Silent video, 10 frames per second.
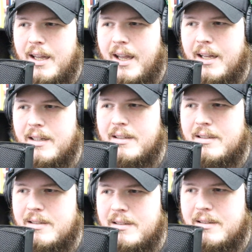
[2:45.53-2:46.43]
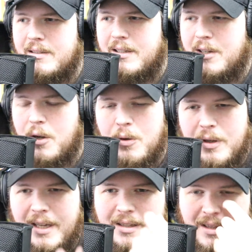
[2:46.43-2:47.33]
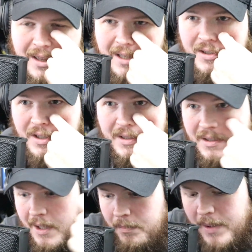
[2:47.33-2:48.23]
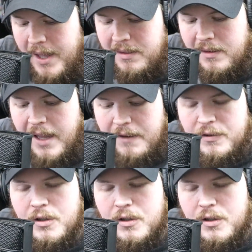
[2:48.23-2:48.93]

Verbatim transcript: And you know, that's just a path of life.